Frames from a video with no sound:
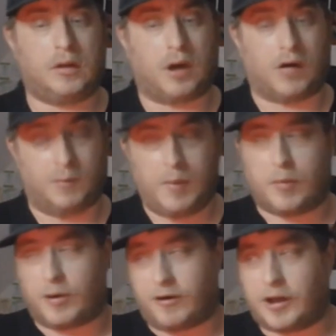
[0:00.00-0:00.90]
I remember
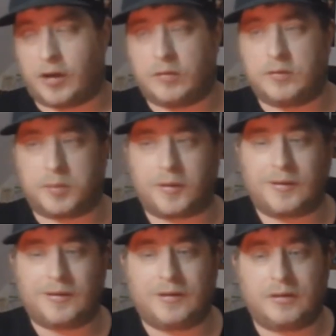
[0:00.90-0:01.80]
where it goes, but
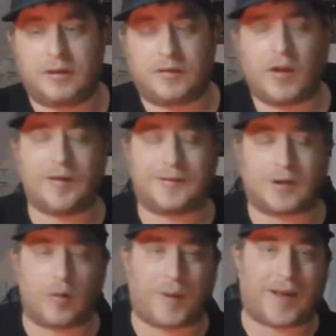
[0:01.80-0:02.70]
it's nice to
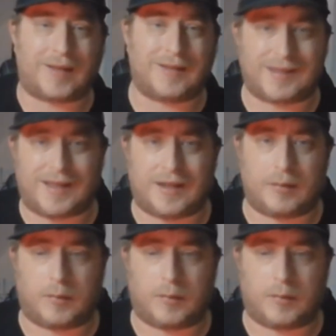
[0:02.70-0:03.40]
go back and see it,